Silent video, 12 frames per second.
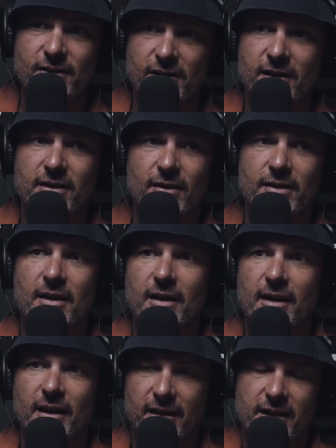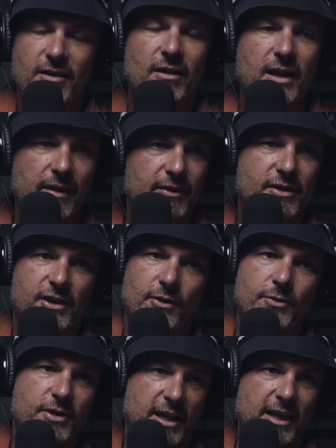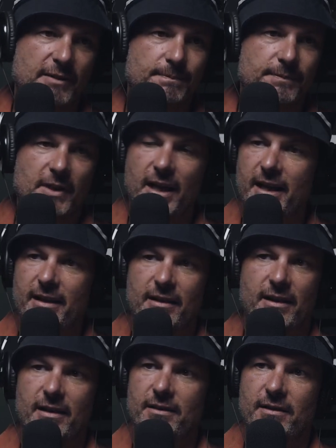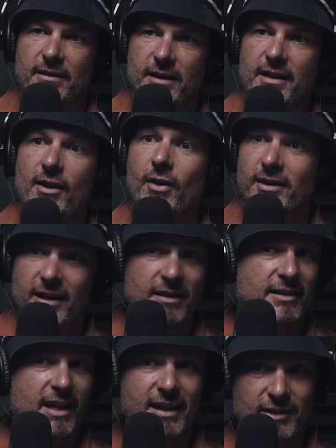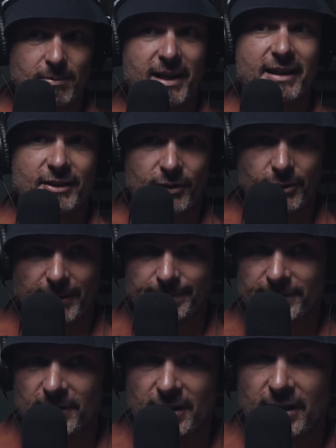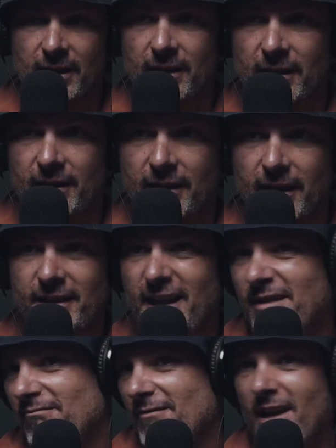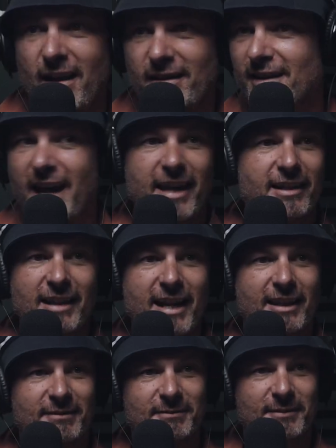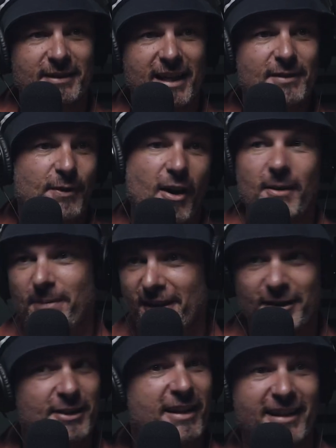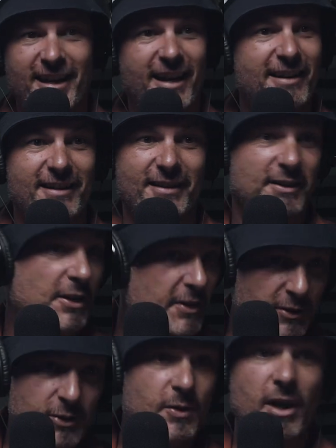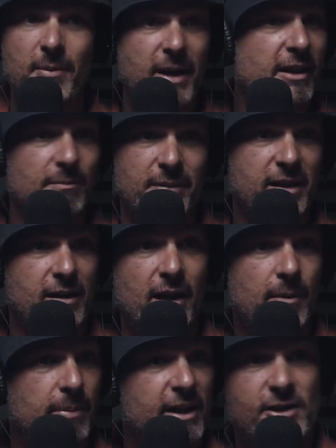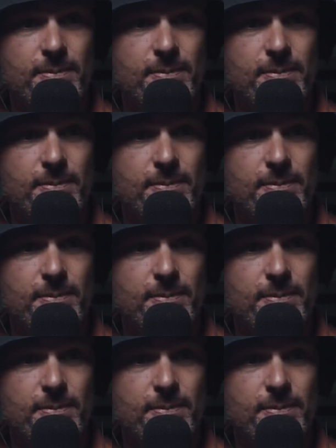So you got to have a skill set. Hey, 19's the age to bloody do it. And then, you can hate it later. That's fine, but, you can still go back and be a